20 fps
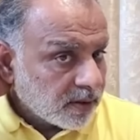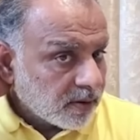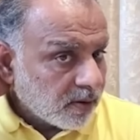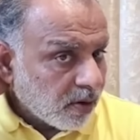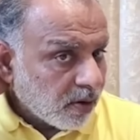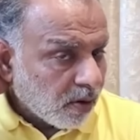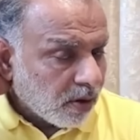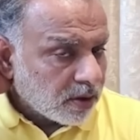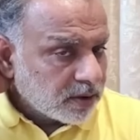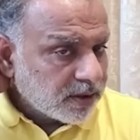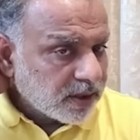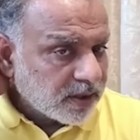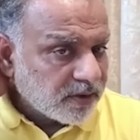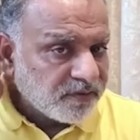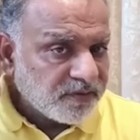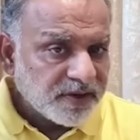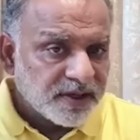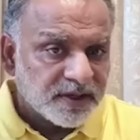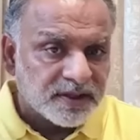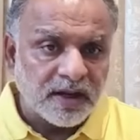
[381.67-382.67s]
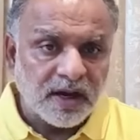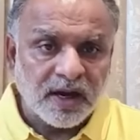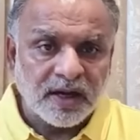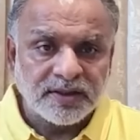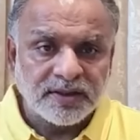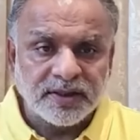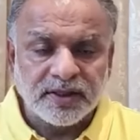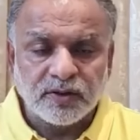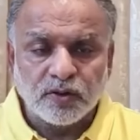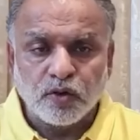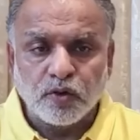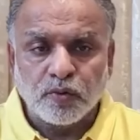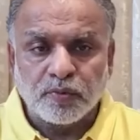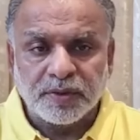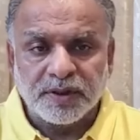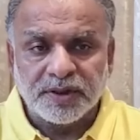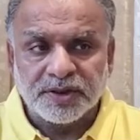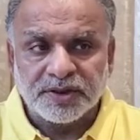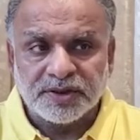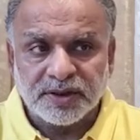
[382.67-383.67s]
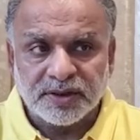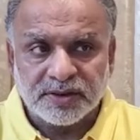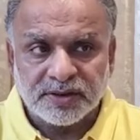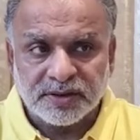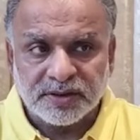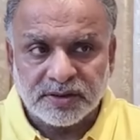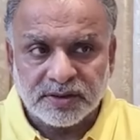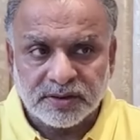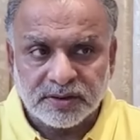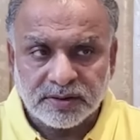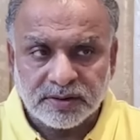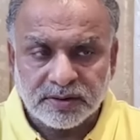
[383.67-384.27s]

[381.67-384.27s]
all that Vedas and Upanishads,